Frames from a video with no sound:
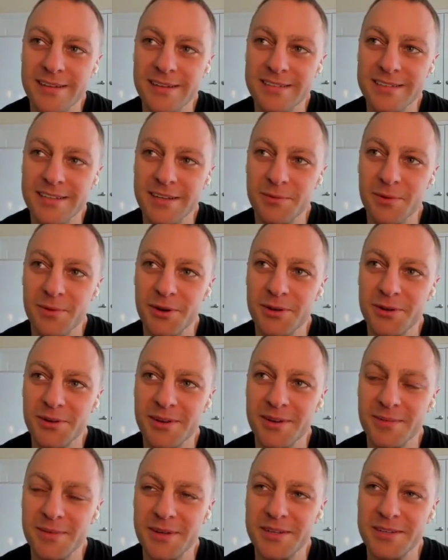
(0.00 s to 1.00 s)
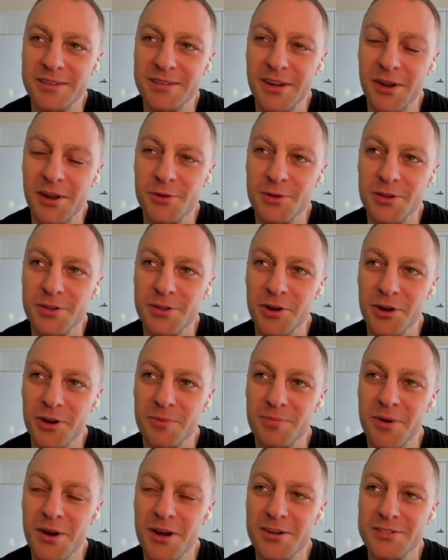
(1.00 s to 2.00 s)
it's like, you're
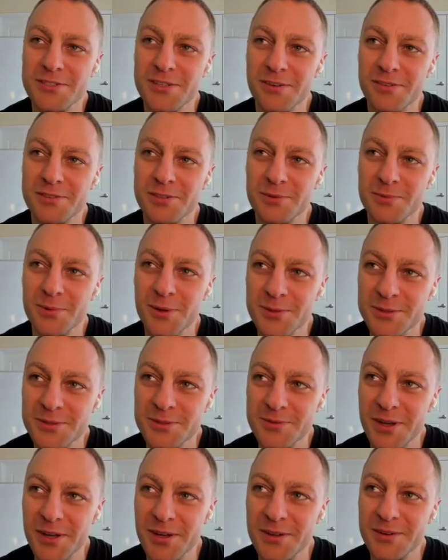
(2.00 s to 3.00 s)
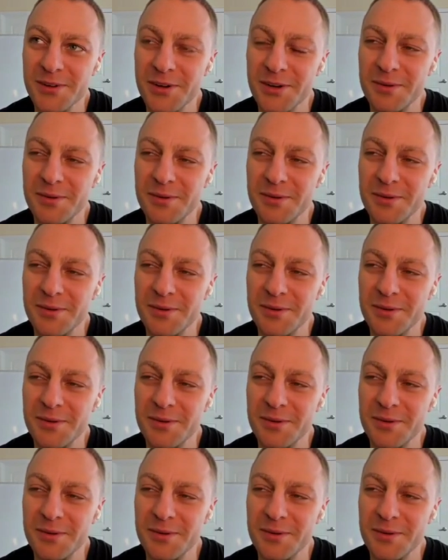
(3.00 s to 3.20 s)
comparing yourself to Roosevelt,